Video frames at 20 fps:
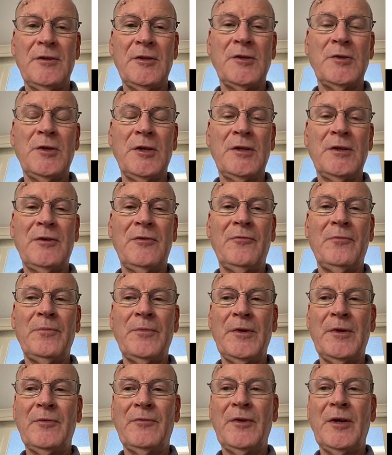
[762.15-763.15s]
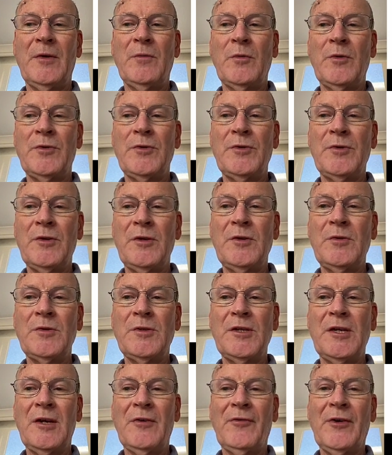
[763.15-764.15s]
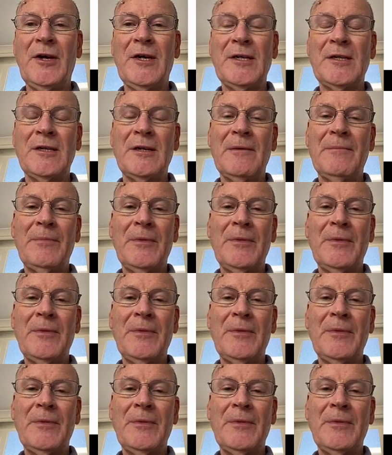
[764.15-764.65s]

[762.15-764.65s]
the trick they've done with UTF-8